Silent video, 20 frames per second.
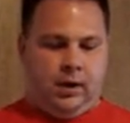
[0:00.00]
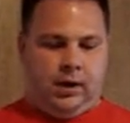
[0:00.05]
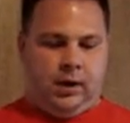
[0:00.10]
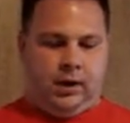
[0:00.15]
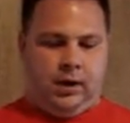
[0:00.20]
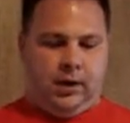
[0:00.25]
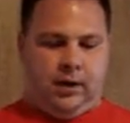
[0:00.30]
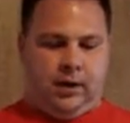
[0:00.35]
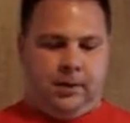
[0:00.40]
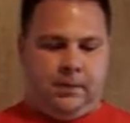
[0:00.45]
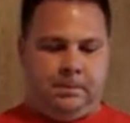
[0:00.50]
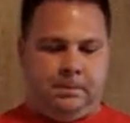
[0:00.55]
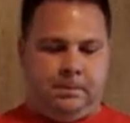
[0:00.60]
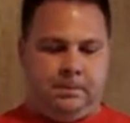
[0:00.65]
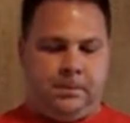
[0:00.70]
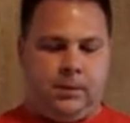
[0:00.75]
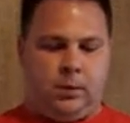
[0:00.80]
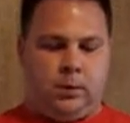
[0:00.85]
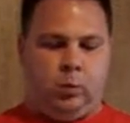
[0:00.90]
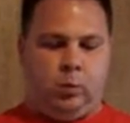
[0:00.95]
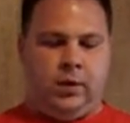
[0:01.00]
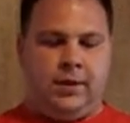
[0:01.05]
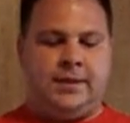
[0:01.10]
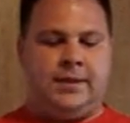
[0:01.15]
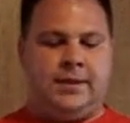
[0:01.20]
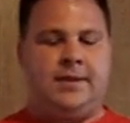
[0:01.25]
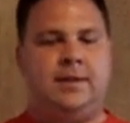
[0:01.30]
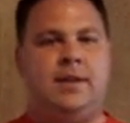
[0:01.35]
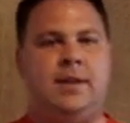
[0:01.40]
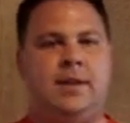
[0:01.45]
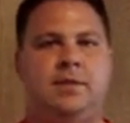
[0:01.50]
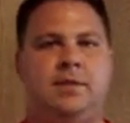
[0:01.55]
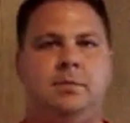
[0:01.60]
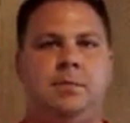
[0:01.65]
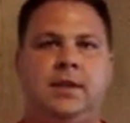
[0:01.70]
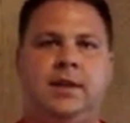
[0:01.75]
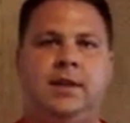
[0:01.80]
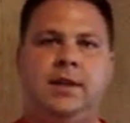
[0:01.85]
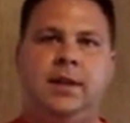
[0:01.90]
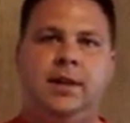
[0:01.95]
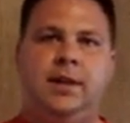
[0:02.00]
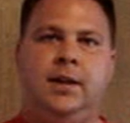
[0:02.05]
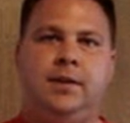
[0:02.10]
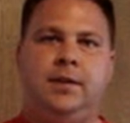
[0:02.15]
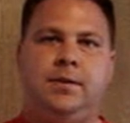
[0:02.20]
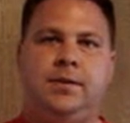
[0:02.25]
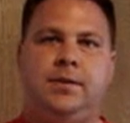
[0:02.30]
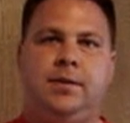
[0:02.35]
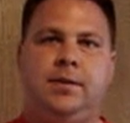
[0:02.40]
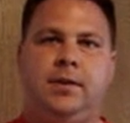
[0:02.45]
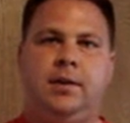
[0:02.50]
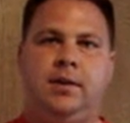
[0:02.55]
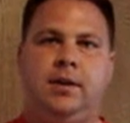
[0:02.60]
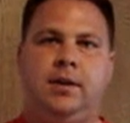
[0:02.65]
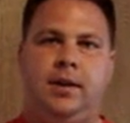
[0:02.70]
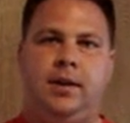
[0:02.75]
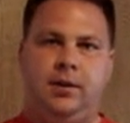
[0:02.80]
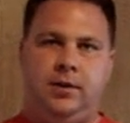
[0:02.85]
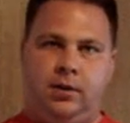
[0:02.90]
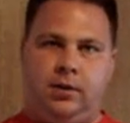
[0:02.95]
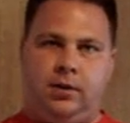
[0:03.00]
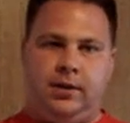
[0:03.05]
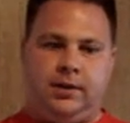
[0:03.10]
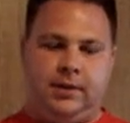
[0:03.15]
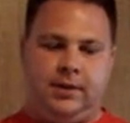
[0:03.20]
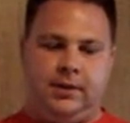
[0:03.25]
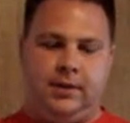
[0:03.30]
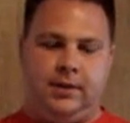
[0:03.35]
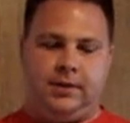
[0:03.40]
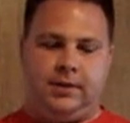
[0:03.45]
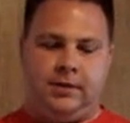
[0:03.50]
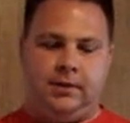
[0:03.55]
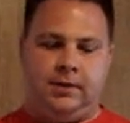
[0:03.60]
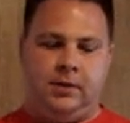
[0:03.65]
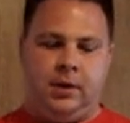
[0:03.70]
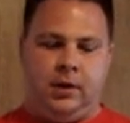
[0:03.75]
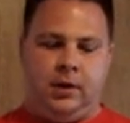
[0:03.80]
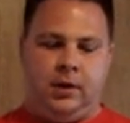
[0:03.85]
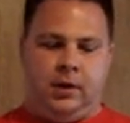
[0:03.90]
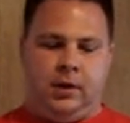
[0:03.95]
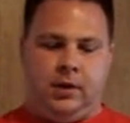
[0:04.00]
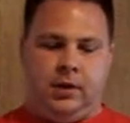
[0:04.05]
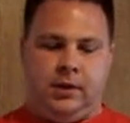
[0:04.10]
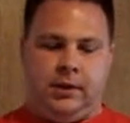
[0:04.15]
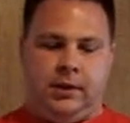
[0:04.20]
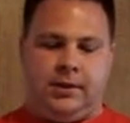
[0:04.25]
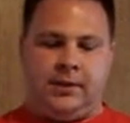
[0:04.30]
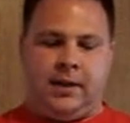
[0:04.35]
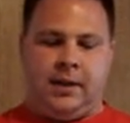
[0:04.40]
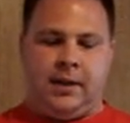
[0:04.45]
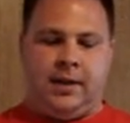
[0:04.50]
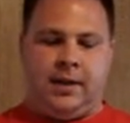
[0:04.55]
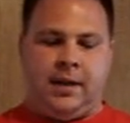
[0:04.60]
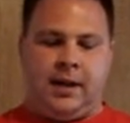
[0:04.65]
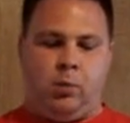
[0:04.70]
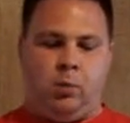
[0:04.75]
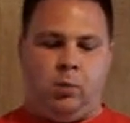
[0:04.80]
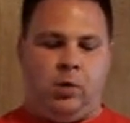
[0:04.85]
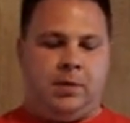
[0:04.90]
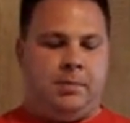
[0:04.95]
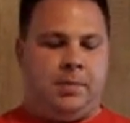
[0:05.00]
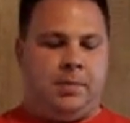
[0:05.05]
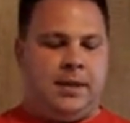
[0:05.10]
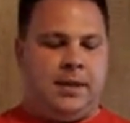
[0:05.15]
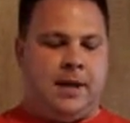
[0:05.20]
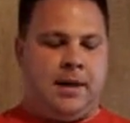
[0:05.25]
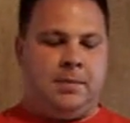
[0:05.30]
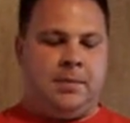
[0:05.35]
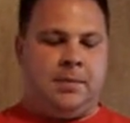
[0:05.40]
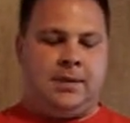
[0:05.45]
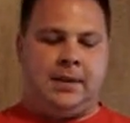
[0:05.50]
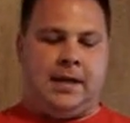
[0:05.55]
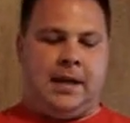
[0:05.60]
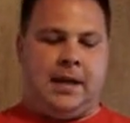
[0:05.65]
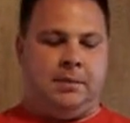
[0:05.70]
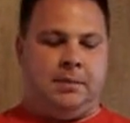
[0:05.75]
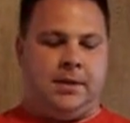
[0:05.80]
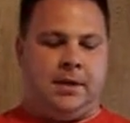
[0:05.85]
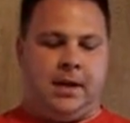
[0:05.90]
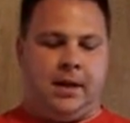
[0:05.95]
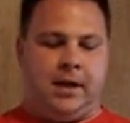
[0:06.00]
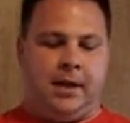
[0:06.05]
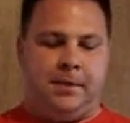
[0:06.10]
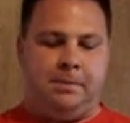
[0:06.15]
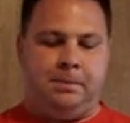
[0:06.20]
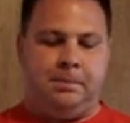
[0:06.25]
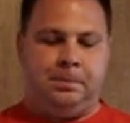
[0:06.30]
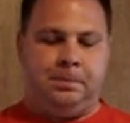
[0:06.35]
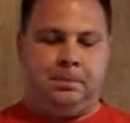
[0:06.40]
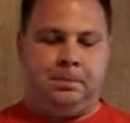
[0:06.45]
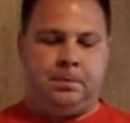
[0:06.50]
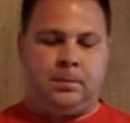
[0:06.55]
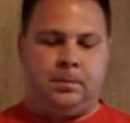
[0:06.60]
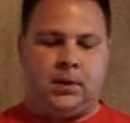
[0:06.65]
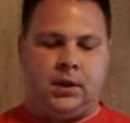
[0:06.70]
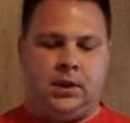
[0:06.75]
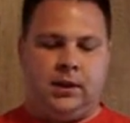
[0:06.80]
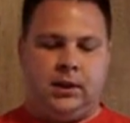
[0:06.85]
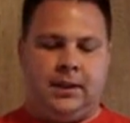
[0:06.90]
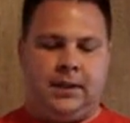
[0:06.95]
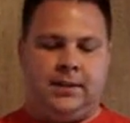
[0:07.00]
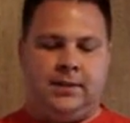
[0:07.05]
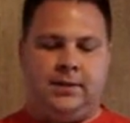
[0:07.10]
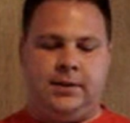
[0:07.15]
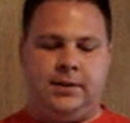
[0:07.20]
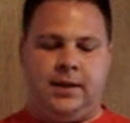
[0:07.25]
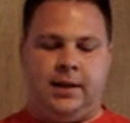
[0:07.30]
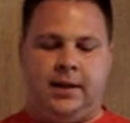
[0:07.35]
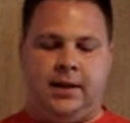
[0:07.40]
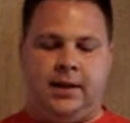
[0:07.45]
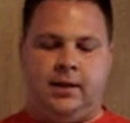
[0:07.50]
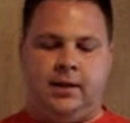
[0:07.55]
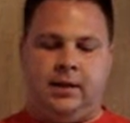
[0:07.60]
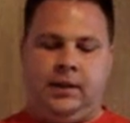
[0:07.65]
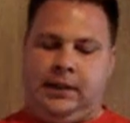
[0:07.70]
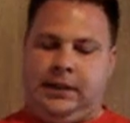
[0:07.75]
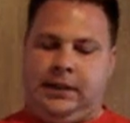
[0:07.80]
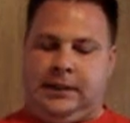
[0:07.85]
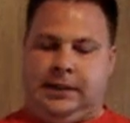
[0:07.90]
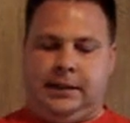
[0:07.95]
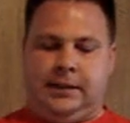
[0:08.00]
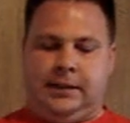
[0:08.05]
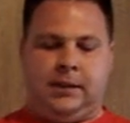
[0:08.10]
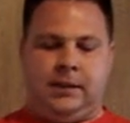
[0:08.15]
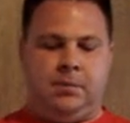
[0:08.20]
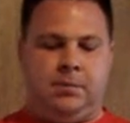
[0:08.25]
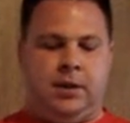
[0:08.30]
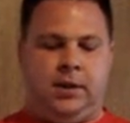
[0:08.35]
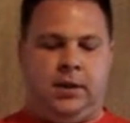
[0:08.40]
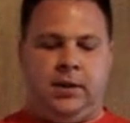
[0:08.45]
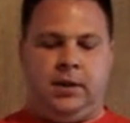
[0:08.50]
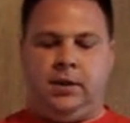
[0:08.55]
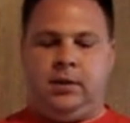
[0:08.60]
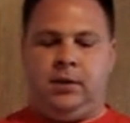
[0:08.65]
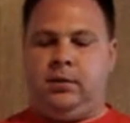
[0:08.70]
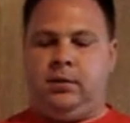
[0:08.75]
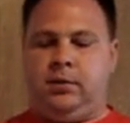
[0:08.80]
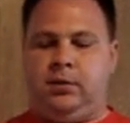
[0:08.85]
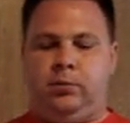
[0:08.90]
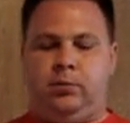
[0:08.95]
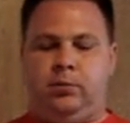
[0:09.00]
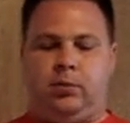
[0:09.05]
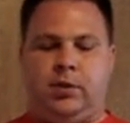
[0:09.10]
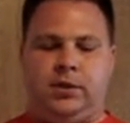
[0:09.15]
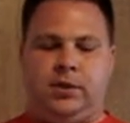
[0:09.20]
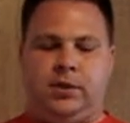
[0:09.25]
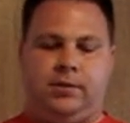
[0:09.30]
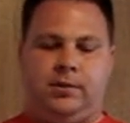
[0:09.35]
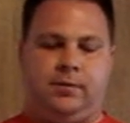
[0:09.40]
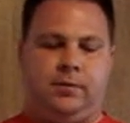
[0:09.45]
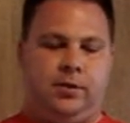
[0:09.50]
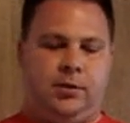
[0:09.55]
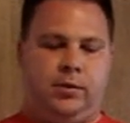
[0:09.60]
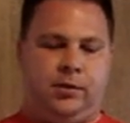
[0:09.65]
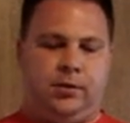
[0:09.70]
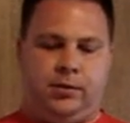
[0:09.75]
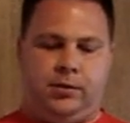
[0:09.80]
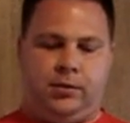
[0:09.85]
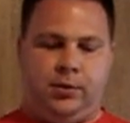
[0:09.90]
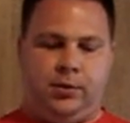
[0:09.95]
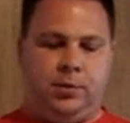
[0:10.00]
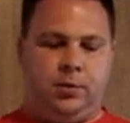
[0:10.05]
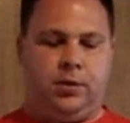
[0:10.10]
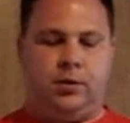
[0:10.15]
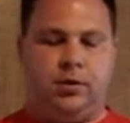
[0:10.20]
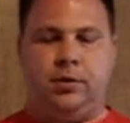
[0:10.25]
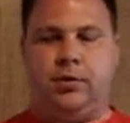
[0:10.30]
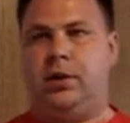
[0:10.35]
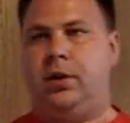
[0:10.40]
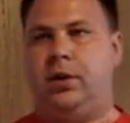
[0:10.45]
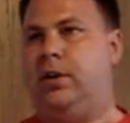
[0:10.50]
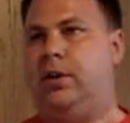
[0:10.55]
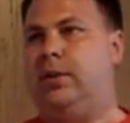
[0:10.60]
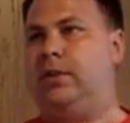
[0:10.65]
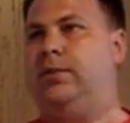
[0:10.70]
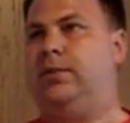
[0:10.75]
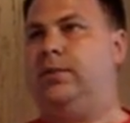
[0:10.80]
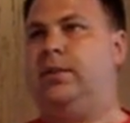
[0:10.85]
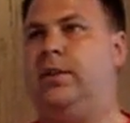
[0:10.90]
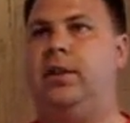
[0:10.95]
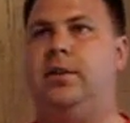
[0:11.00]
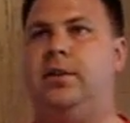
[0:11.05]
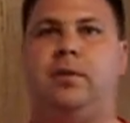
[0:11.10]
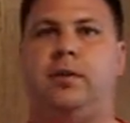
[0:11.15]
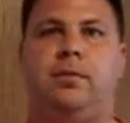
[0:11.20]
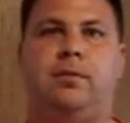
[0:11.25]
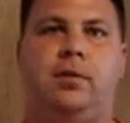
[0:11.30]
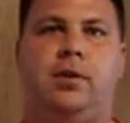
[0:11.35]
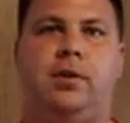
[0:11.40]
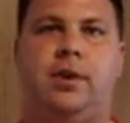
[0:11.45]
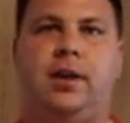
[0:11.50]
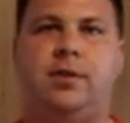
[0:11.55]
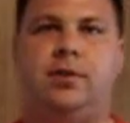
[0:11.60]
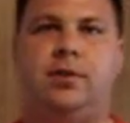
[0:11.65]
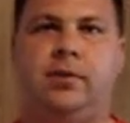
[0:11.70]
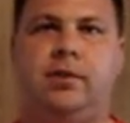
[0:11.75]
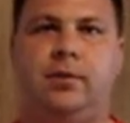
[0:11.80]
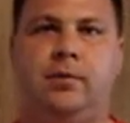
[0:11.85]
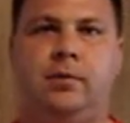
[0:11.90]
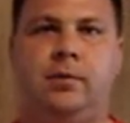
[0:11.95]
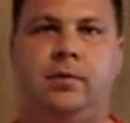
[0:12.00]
Once the season begins, and during the season, Sunday at 1 p.m. is game time. Let's say somebody rushes for 200 yards and they're a free agent.